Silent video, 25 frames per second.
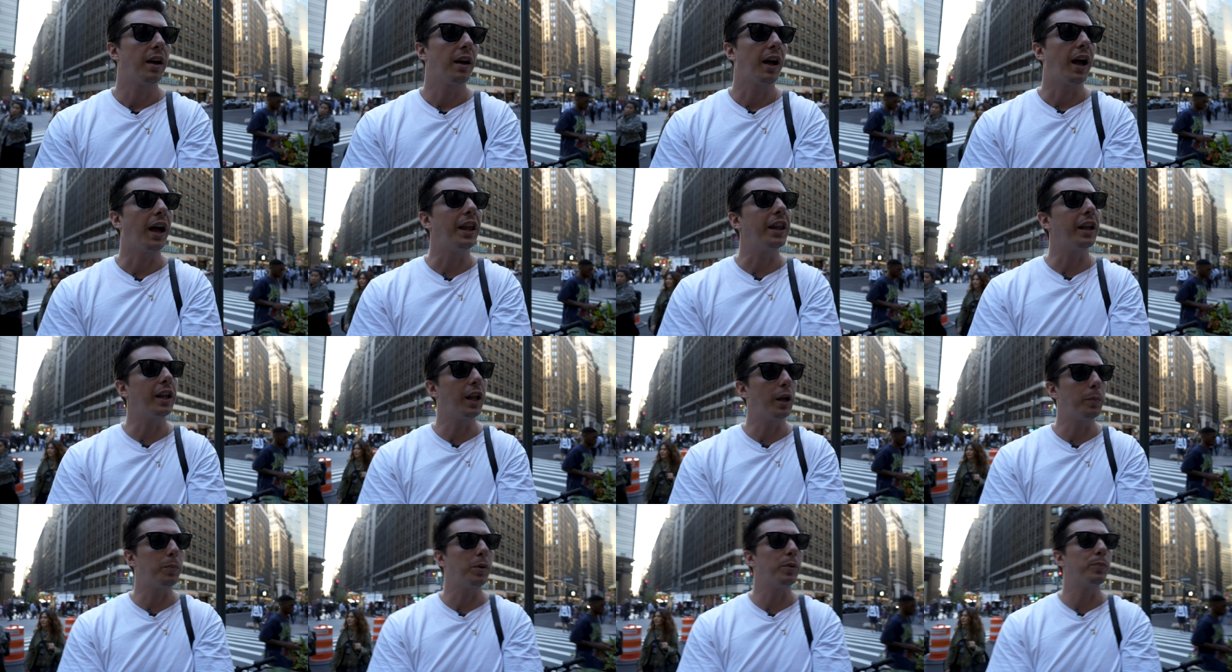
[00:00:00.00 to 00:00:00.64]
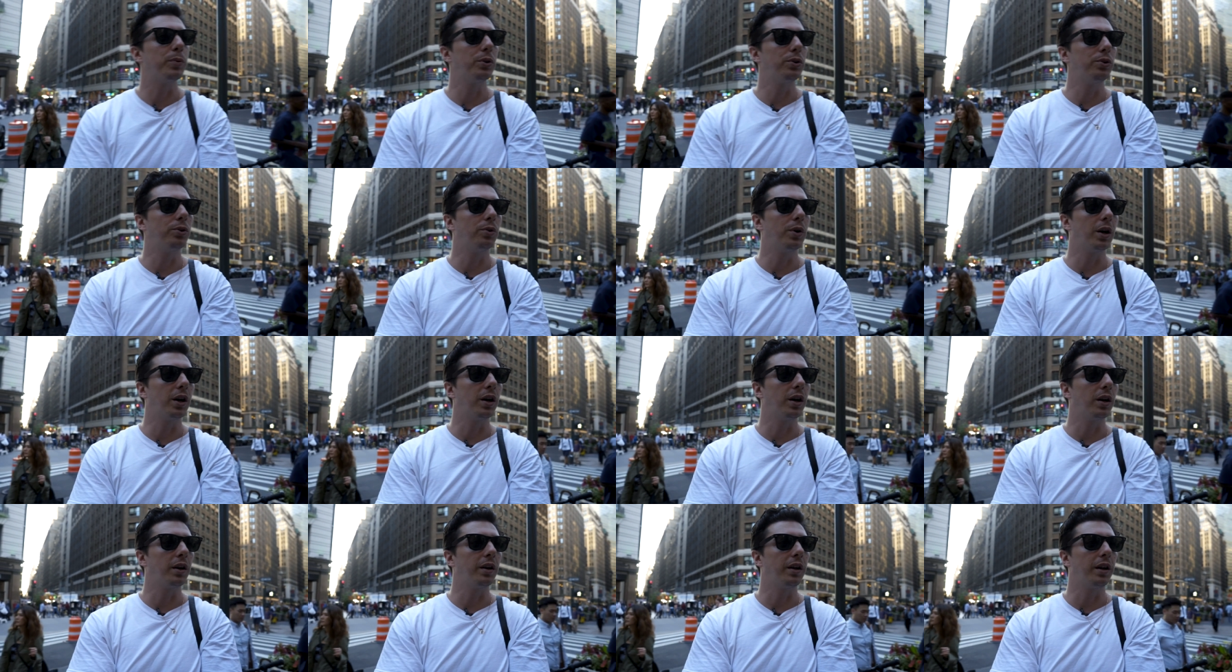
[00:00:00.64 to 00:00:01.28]
I think like people who
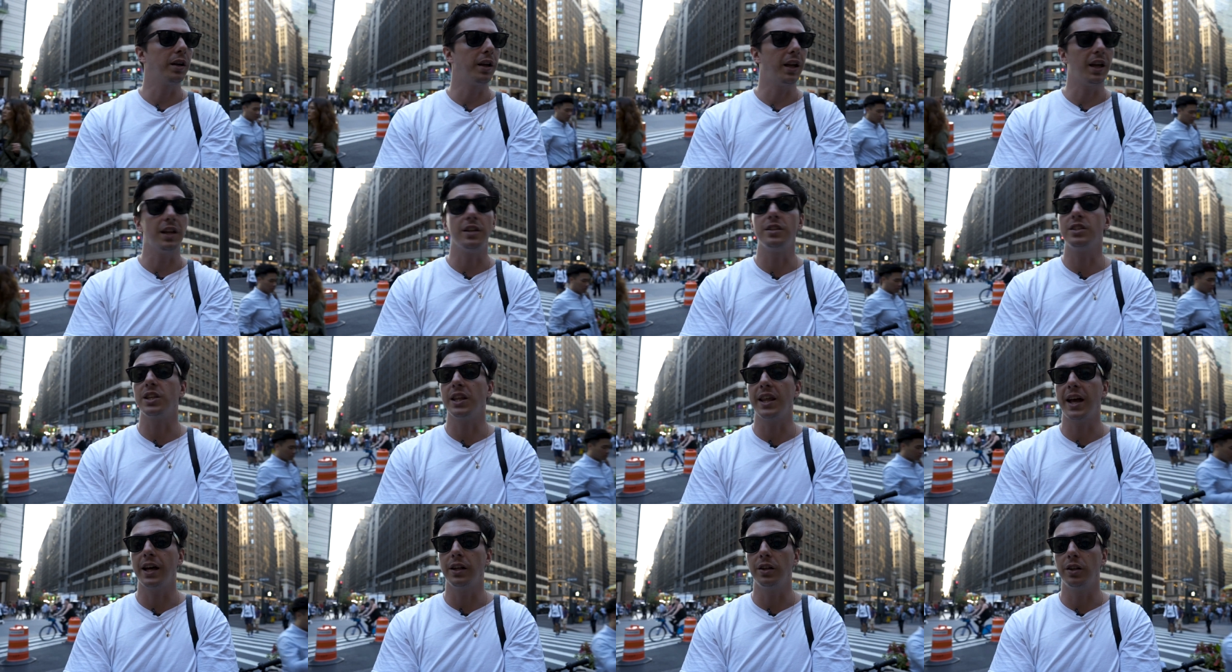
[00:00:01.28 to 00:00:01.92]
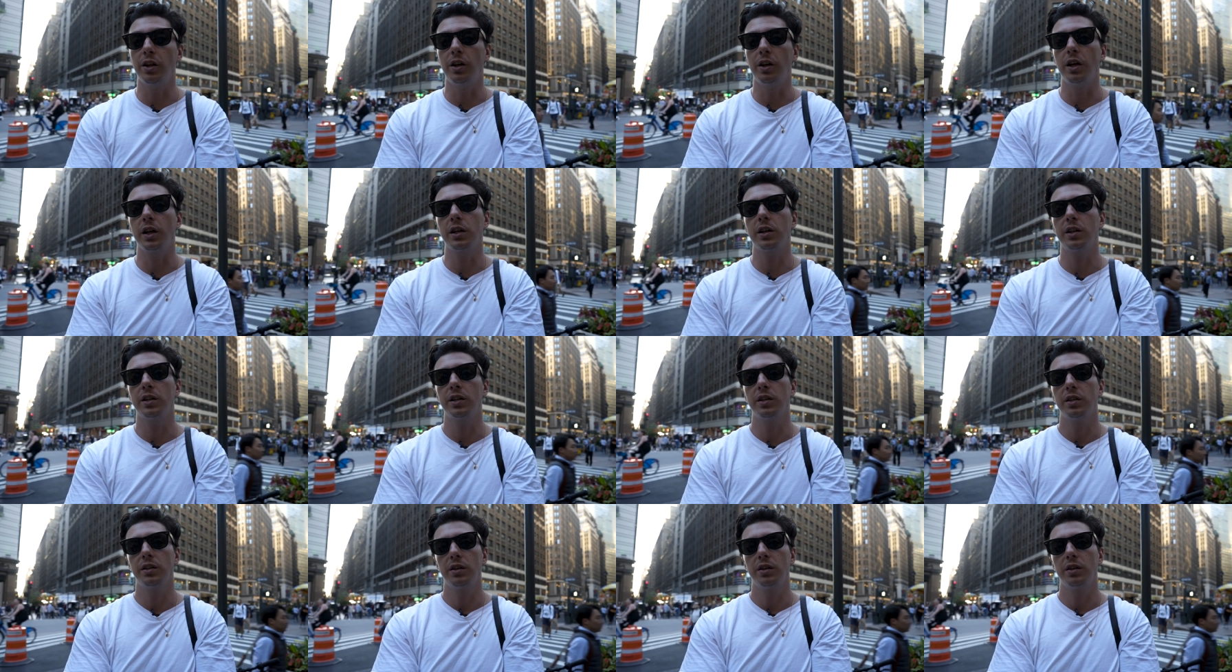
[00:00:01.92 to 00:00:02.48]
are into that look